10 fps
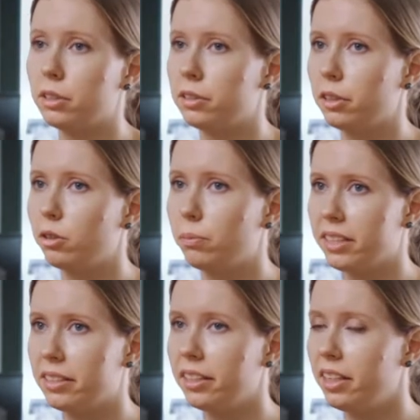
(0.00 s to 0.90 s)
So
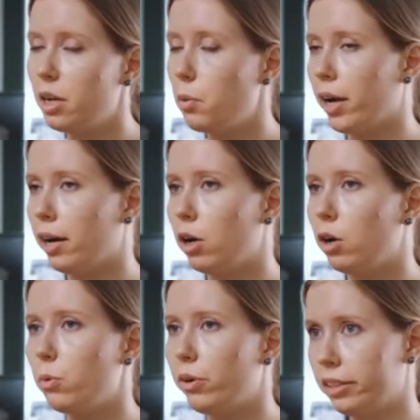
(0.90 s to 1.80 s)
basically, we can
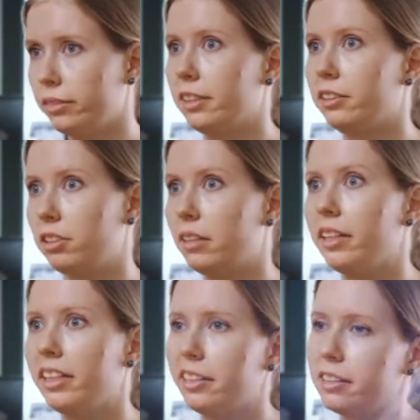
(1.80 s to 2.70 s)
go wherever the
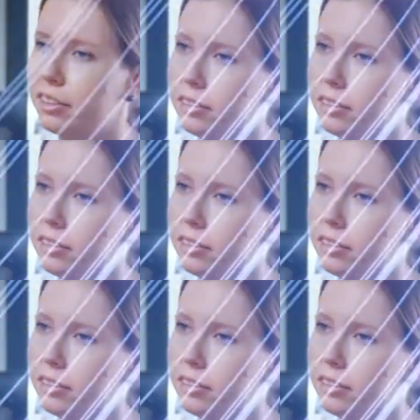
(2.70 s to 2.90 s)
traveler is.